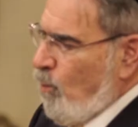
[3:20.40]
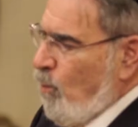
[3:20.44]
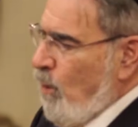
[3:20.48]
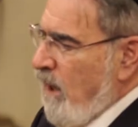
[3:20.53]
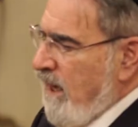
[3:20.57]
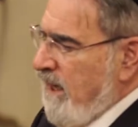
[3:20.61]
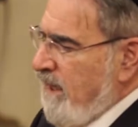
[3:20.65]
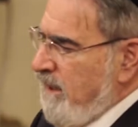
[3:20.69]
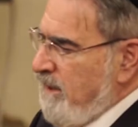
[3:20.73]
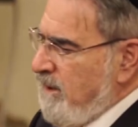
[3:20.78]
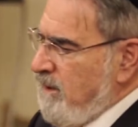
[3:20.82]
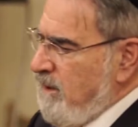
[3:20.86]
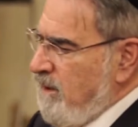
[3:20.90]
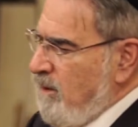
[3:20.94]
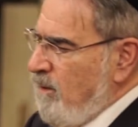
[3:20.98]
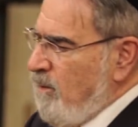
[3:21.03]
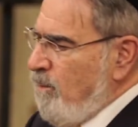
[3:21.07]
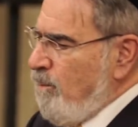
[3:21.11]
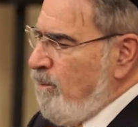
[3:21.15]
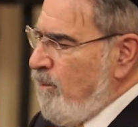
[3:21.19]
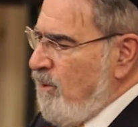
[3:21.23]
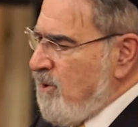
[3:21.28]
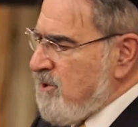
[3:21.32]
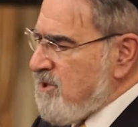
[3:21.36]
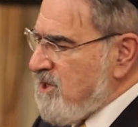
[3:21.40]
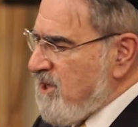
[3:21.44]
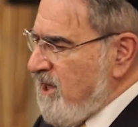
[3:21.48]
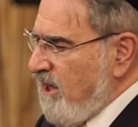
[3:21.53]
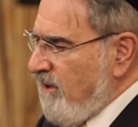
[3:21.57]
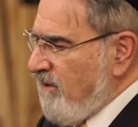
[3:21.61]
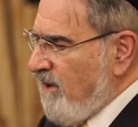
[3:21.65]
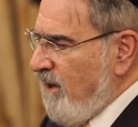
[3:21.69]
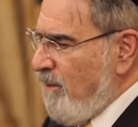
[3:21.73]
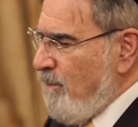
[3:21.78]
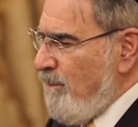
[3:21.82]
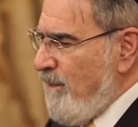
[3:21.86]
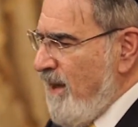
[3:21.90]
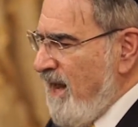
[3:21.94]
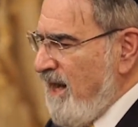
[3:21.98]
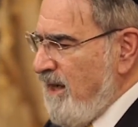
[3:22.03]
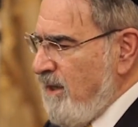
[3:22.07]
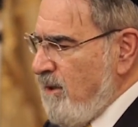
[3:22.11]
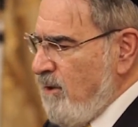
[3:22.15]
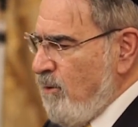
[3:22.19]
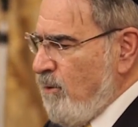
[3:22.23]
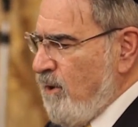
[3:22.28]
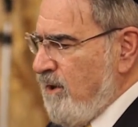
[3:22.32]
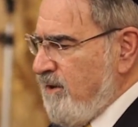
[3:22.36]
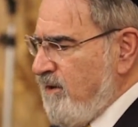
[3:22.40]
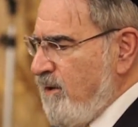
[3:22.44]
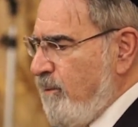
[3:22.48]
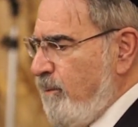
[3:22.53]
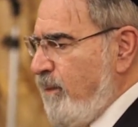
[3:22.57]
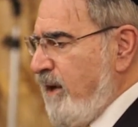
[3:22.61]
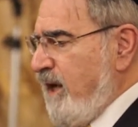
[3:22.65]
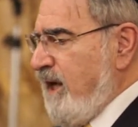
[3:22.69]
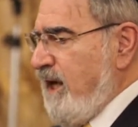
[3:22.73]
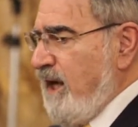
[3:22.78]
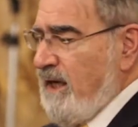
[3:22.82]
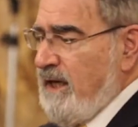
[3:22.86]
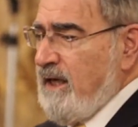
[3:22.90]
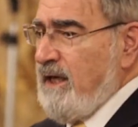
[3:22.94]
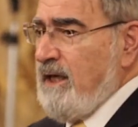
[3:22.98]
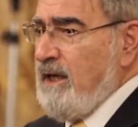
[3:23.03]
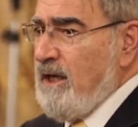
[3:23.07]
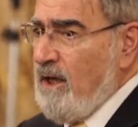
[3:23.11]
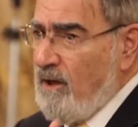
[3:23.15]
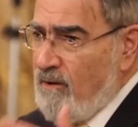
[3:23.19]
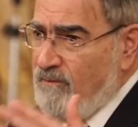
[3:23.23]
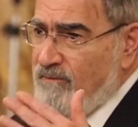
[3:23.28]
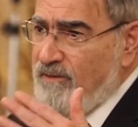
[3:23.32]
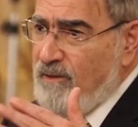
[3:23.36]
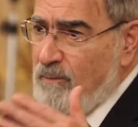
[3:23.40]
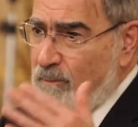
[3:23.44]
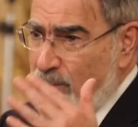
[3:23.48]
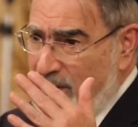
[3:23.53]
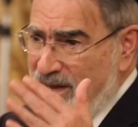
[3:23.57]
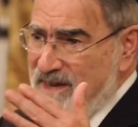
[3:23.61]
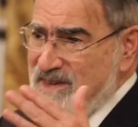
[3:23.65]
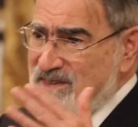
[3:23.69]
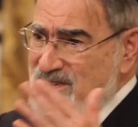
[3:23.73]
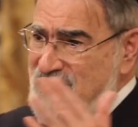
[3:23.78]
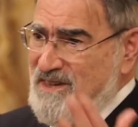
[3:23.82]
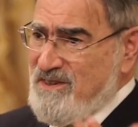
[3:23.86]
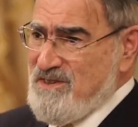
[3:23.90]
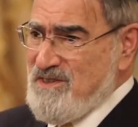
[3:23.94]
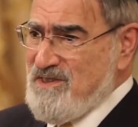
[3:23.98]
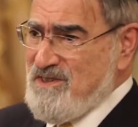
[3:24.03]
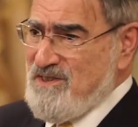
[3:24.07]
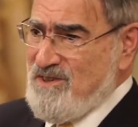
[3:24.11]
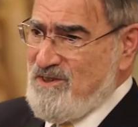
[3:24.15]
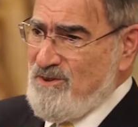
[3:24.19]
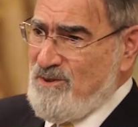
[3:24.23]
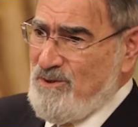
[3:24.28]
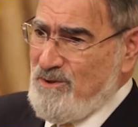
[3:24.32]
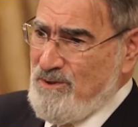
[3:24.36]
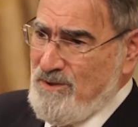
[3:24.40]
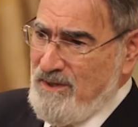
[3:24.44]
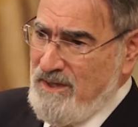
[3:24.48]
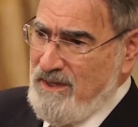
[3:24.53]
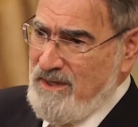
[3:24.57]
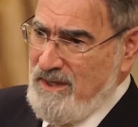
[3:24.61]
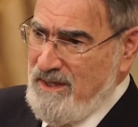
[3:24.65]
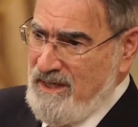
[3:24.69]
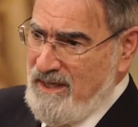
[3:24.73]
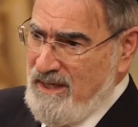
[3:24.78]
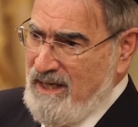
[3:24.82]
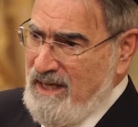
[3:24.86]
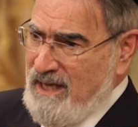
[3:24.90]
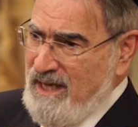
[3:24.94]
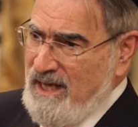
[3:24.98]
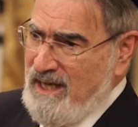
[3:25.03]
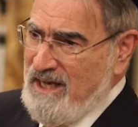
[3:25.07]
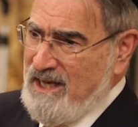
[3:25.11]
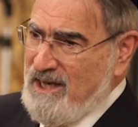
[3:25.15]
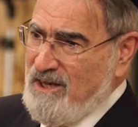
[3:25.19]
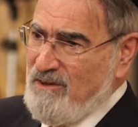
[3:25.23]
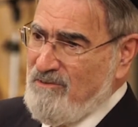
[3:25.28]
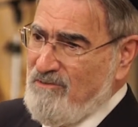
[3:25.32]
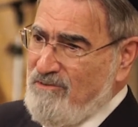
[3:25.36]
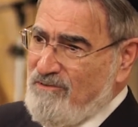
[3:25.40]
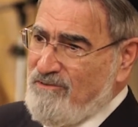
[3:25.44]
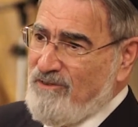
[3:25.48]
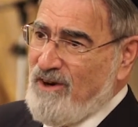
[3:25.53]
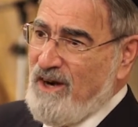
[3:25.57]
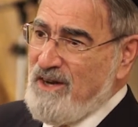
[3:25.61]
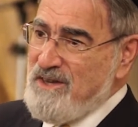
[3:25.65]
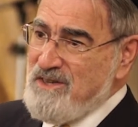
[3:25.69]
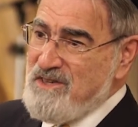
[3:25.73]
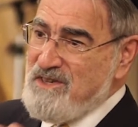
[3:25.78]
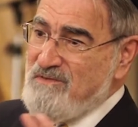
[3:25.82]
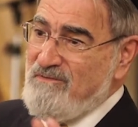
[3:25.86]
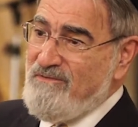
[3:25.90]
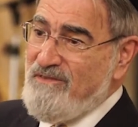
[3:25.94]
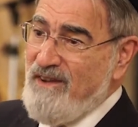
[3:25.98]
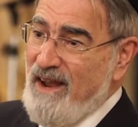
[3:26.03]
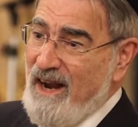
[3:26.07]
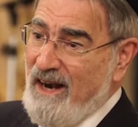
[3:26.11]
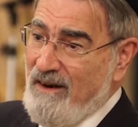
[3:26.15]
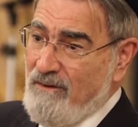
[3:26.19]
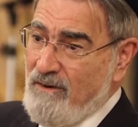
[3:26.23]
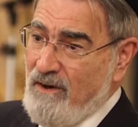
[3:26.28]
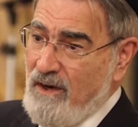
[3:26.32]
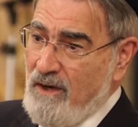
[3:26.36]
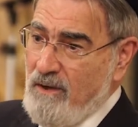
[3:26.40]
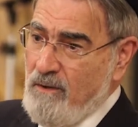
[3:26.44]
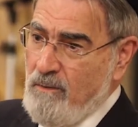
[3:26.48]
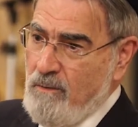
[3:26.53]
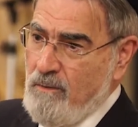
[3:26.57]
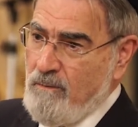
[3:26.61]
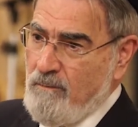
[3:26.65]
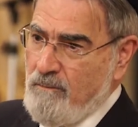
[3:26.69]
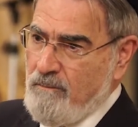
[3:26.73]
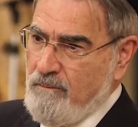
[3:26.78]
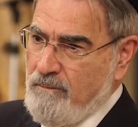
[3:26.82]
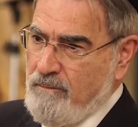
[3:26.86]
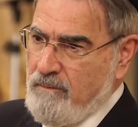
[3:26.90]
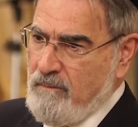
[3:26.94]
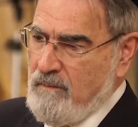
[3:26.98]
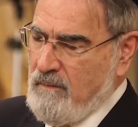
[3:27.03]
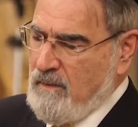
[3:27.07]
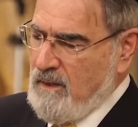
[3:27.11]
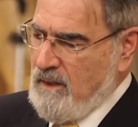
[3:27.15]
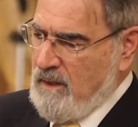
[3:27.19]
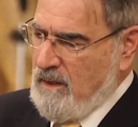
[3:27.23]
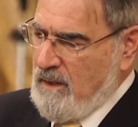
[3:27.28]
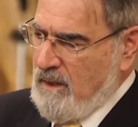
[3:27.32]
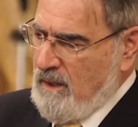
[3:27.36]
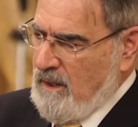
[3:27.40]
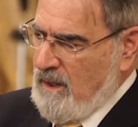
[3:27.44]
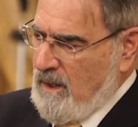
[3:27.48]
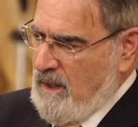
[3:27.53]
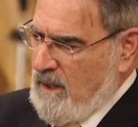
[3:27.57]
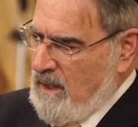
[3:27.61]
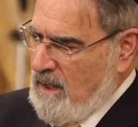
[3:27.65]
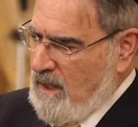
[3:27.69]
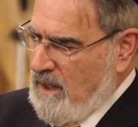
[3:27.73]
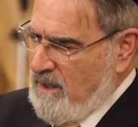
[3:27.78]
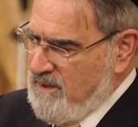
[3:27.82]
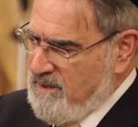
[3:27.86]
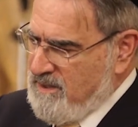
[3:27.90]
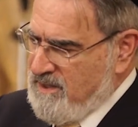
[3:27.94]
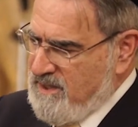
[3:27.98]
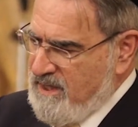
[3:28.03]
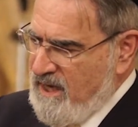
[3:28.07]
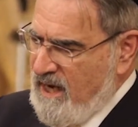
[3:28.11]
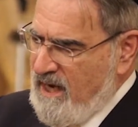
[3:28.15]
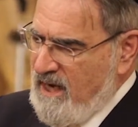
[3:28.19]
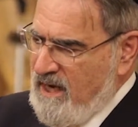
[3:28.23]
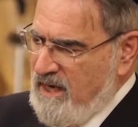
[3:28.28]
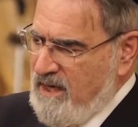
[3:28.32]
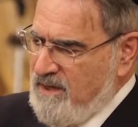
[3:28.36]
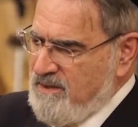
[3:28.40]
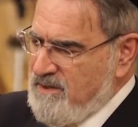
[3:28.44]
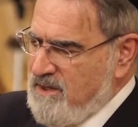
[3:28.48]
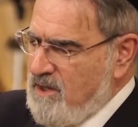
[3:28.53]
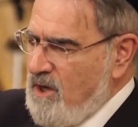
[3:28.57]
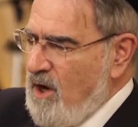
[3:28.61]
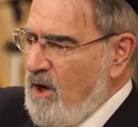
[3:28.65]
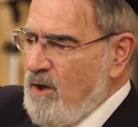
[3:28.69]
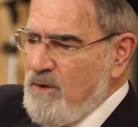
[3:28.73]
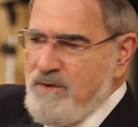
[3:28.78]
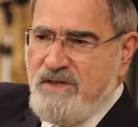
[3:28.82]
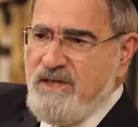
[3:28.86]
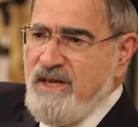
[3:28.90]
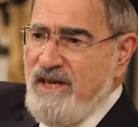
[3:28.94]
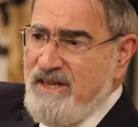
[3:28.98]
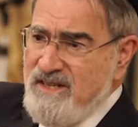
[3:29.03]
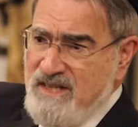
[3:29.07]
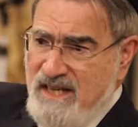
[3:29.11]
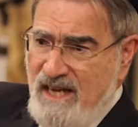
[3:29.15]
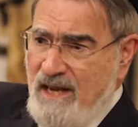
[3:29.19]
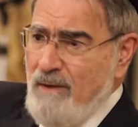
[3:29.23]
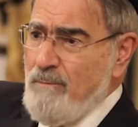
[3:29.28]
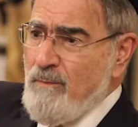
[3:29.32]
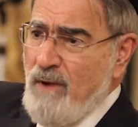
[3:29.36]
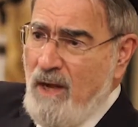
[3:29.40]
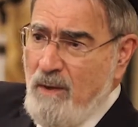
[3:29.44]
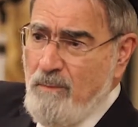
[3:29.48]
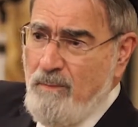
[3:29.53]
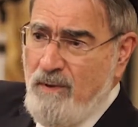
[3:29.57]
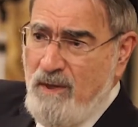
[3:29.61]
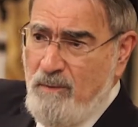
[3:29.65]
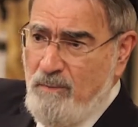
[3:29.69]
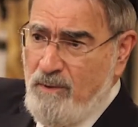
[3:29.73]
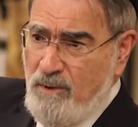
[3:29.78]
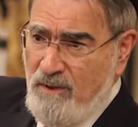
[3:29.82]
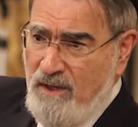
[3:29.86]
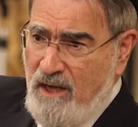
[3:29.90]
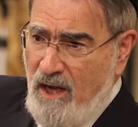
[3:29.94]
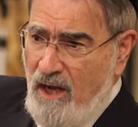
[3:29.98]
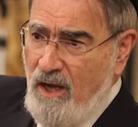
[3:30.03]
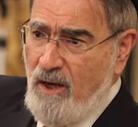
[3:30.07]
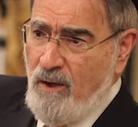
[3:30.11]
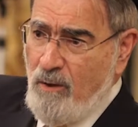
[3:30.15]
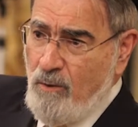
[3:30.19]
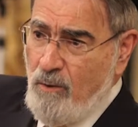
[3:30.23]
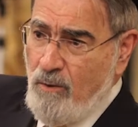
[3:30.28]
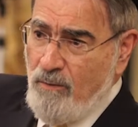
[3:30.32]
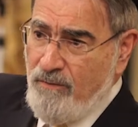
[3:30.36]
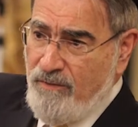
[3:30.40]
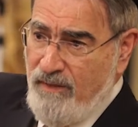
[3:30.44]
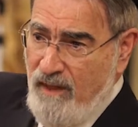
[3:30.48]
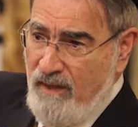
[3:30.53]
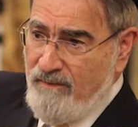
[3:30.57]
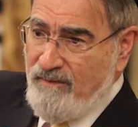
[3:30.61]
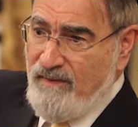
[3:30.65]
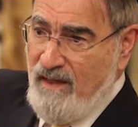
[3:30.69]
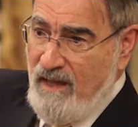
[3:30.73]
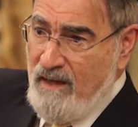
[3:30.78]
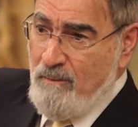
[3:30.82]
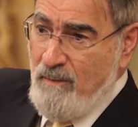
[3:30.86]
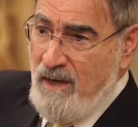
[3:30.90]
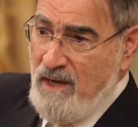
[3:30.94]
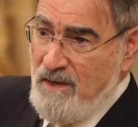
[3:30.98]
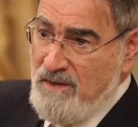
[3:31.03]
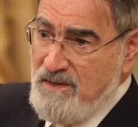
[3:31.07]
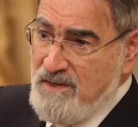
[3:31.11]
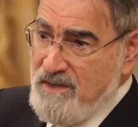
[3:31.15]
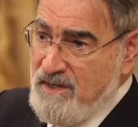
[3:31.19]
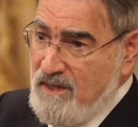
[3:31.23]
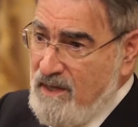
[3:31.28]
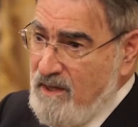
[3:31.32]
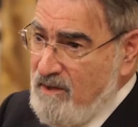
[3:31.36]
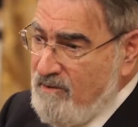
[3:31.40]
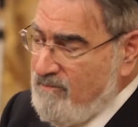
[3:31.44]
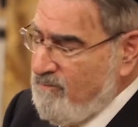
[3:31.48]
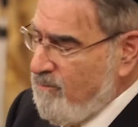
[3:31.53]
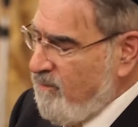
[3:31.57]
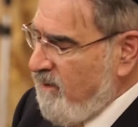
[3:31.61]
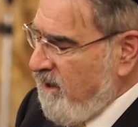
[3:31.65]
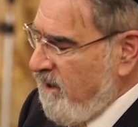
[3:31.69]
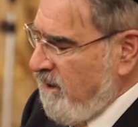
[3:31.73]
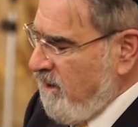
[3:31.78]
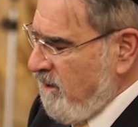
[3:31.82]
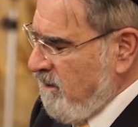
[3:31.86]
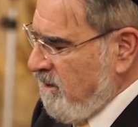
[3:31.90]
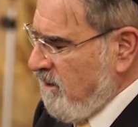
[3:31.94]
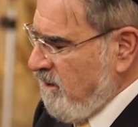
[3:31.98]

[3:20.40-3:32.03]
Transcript: When Moshe Rabbeinu, at the beginning of the Pesach story, confronts Pharaoh and says, God says, let my people go that they may serve me,